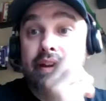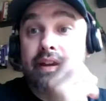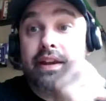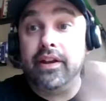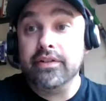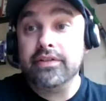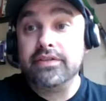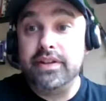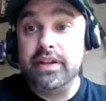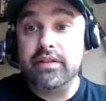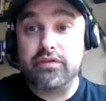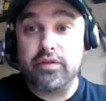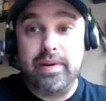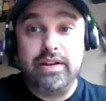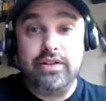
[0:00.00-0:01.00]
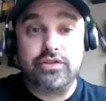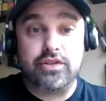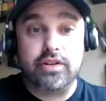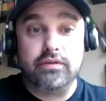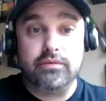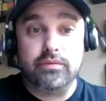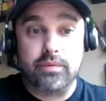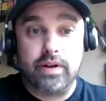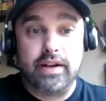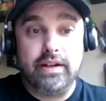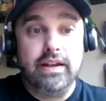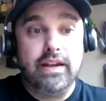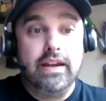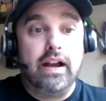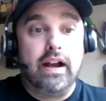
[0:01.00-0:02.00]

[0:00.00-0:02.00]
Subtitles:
Here's the information, right?